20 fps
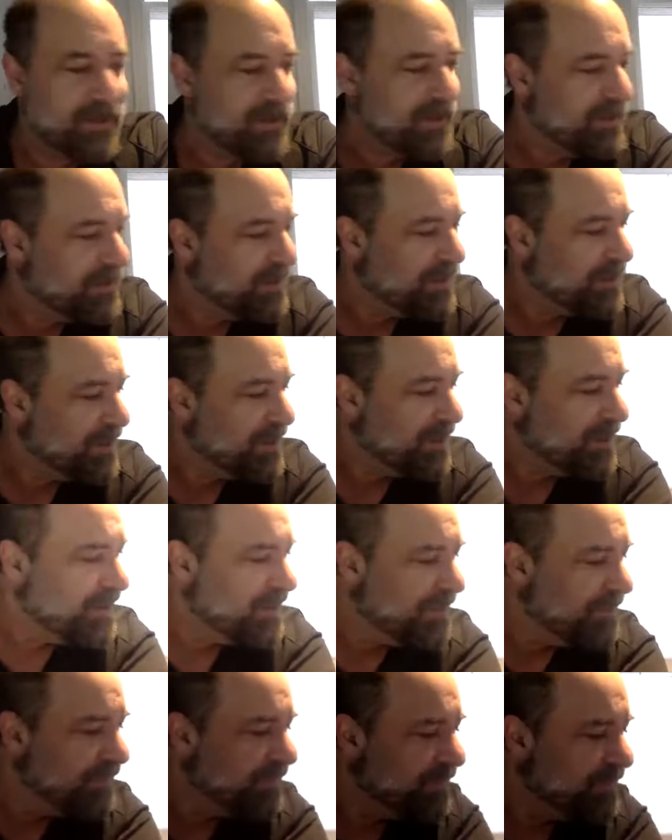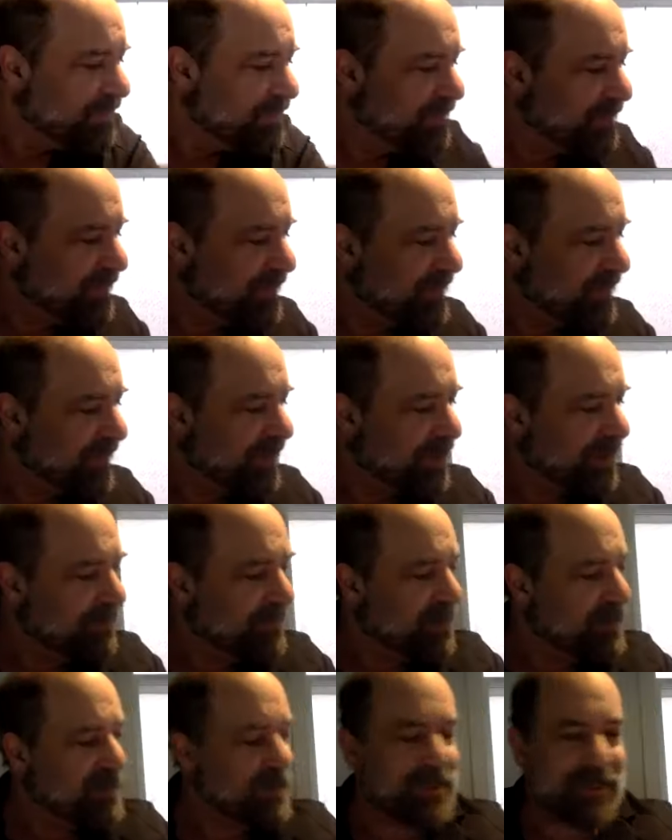Let
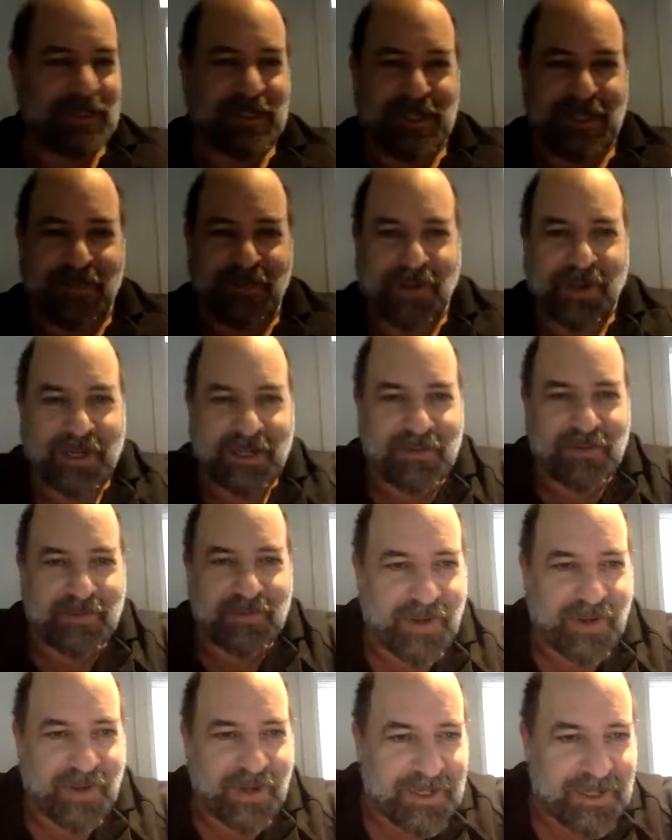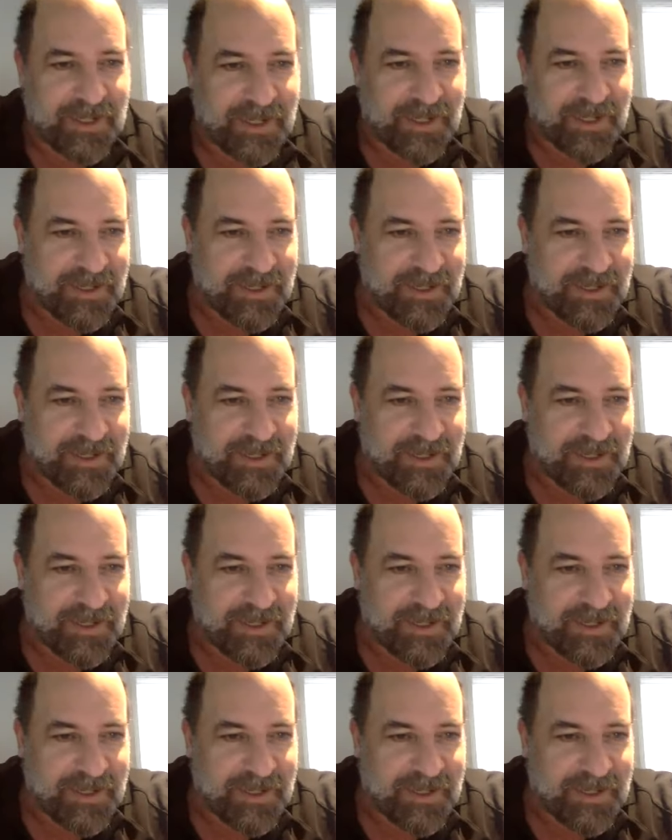me just see if I can find it.